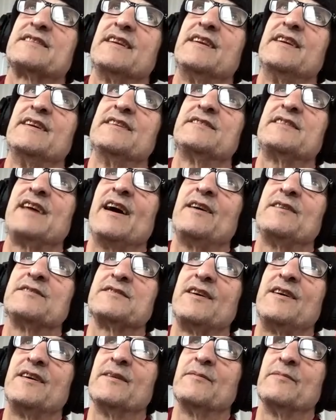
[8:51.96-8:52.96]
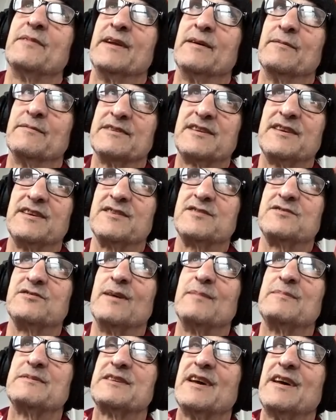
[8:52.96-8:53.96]
at his house on it when it was his
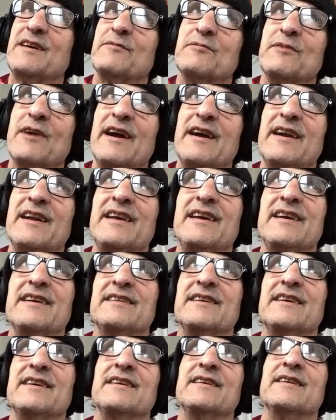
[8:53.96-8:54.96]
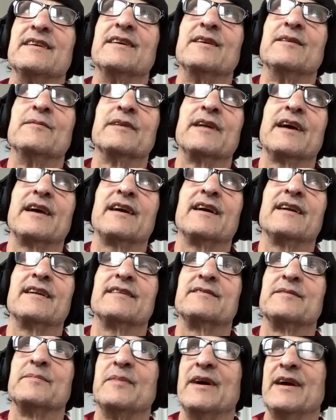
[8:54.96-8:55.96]
drum set, righty, and then when I got
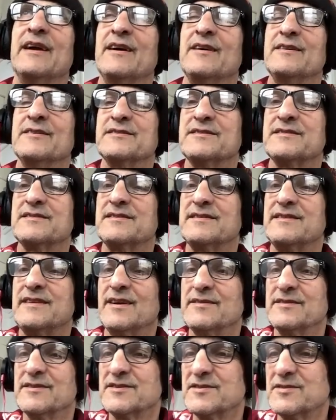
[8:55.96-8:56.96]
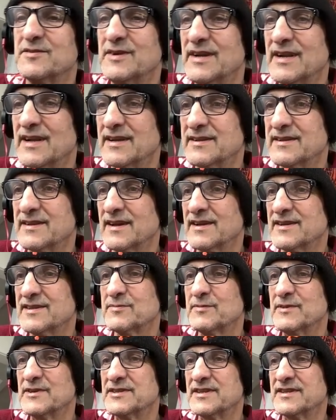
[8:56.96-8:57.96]
it to my house down the street, I
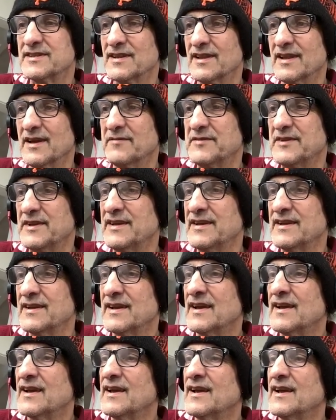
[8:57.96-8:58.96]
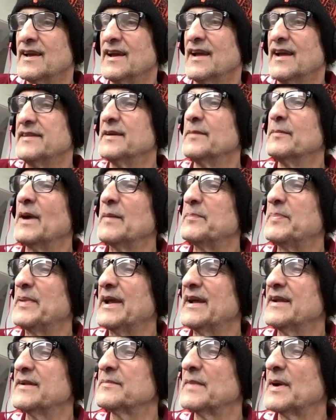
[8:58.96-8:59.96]
switched it to lefty. And then my
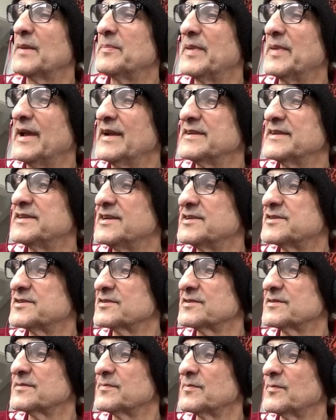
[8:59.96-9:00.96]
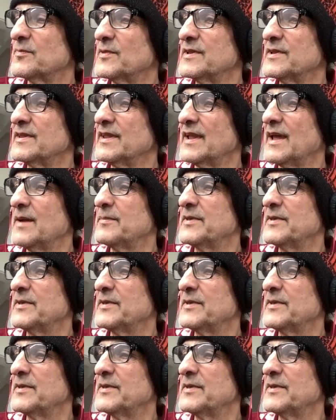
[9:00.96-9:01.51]
band teacher wouldn't let